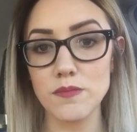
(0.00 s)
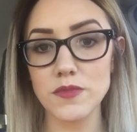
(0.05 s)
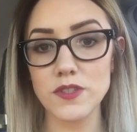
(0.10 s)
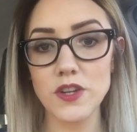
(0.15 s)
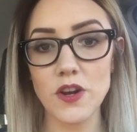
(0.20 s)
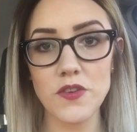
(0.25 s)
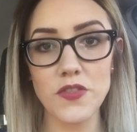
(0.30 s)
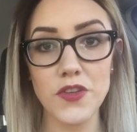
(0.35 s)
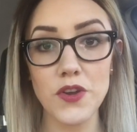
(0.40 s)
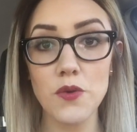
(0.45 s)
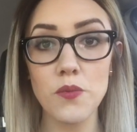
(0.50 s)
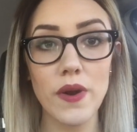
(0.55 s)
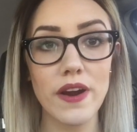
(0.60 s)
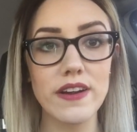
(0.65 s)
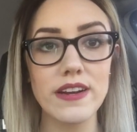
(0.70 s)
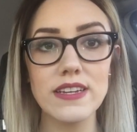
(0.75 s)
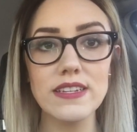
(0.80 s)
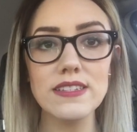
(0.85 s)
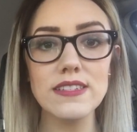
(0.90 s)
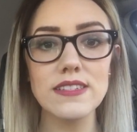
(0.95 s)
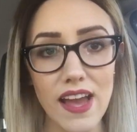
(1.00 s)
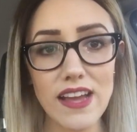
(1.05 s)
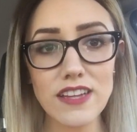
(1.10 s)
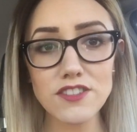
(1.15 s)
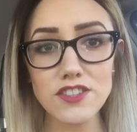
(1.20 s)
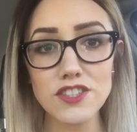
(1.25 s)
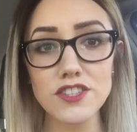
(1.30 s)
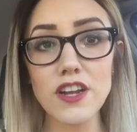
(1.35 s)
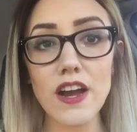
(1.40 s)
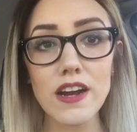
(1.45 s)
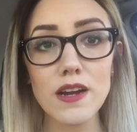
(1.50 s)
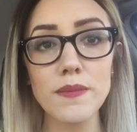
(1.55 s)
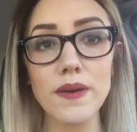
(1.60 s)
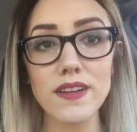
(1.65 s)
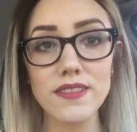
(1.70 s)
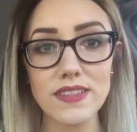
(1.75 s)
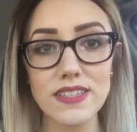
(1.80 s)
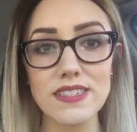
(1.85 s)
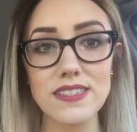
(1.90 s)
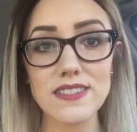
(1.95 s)
start the awareness, and just talk
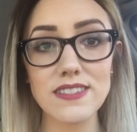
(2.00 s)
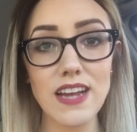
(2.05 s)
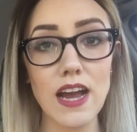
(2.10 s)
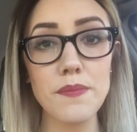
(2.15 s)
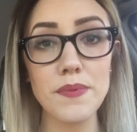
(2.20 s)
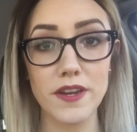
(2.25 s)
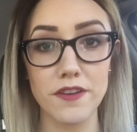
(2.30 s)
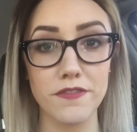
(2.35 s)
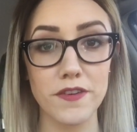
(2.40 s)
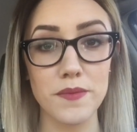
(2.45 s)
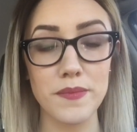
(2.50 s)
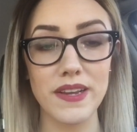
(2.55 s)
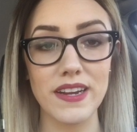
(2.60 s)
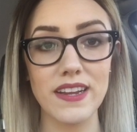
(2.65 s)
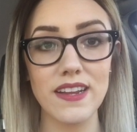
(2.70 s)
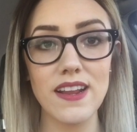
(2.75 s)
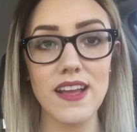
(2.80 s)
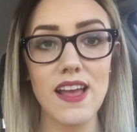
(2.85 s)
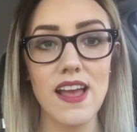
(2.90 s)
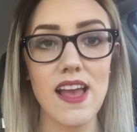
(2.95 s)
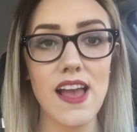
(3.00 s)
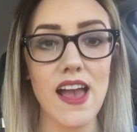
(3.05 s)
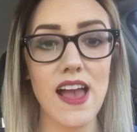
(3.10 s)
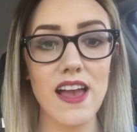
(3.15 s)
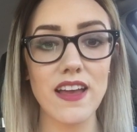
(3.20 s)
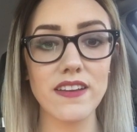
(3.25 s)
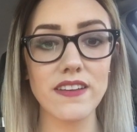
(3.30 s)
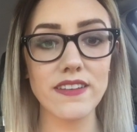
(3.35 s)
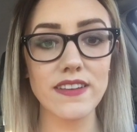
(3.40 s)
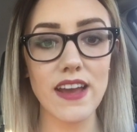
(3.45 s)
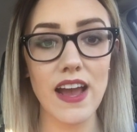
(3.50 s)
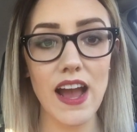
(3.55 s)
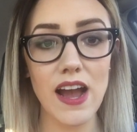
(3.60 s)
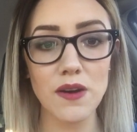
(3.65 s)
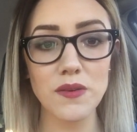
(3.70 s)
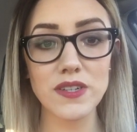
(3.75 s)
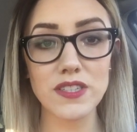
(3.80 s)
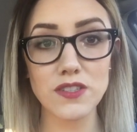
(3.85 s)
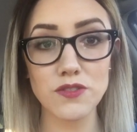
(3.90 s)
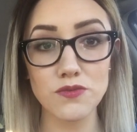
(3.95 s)
about this topic for a minute and
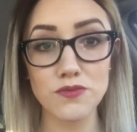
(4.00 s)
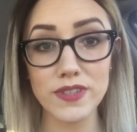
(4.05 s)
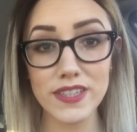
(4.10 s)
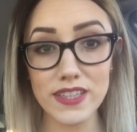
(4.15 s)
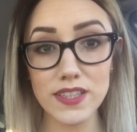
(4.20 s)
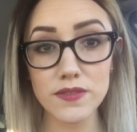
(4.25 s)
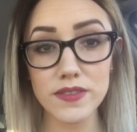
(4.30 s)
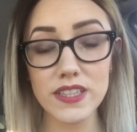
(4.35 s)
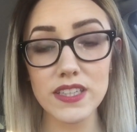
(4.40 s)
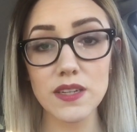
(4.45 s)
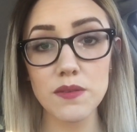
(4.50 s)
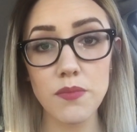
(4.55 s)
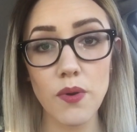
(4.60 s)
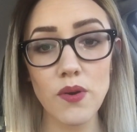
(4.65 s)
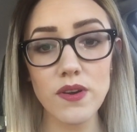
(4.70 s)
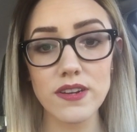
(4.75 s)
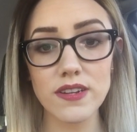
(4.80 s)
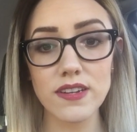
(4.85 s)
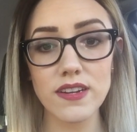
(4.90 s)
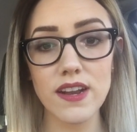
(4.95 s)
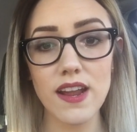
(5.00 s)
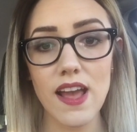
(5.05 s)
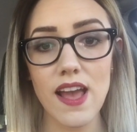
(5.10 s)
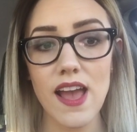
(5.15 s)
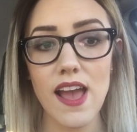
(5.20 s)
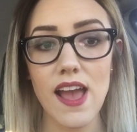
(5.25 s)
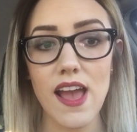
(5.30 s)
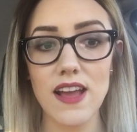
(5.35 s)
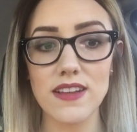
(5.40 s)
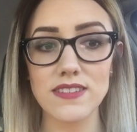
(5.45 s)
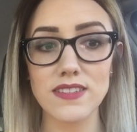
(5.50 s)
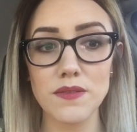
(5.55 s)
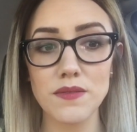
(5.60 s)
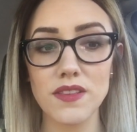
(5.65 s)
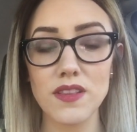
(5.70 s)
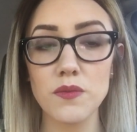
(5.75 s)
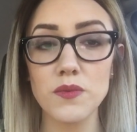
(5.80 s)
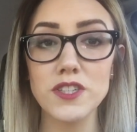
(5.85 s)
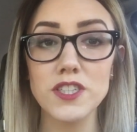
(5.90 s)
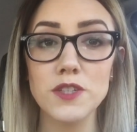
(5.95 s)
how it's really, really important and something
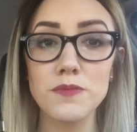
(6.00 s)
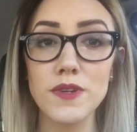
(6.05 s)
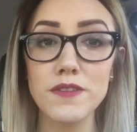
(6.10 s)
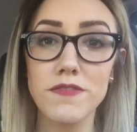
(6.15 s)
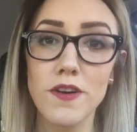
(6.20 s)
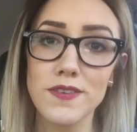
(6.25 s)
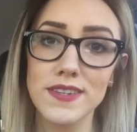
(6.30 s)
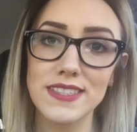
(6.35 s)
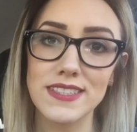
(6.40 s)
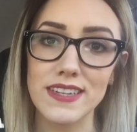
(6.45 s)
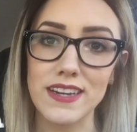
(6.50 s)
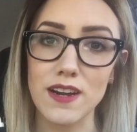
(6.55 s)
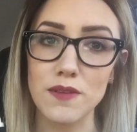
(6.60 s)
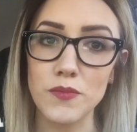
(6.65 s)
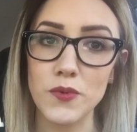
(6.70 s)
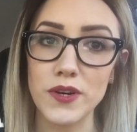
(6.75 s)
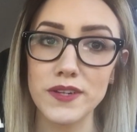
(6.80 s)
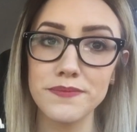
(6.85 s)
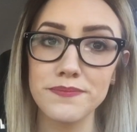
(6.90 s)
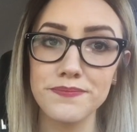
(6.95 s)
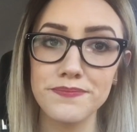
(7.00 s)
that we should be focusing on more.